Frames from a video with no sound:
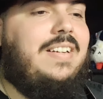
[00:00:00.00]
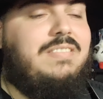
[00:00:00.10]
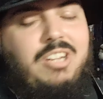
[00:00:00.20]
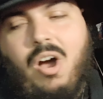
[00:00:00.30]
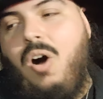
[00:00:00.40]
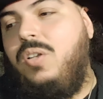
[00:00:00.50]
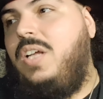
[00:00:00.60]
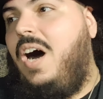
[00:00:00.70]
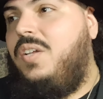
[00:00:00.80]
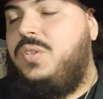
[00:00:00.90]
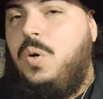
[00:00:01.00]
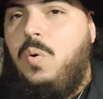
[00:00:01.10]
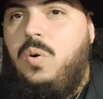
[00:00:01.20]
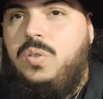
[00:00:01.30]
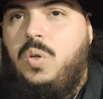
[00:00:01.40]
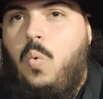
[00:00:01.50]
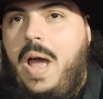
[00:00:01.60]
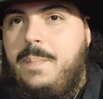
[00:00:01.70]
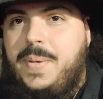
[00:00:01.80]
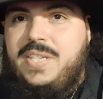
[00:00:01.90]
call out the
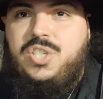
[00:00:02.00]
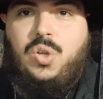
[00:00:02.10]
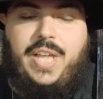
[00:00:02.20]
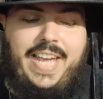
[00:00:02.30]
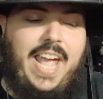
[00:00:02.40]
weapons so they